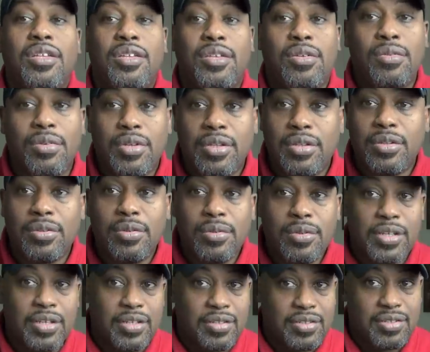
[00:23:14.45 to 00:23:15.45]
you can
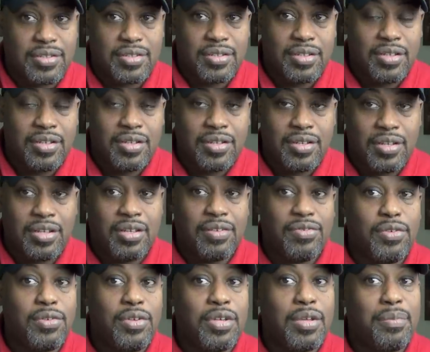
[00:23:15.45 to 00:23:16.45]
do this
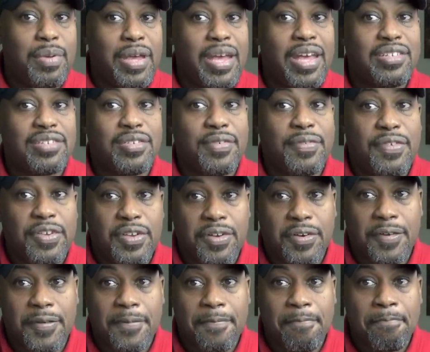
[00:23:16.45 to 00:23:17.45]
if you can get past the fear.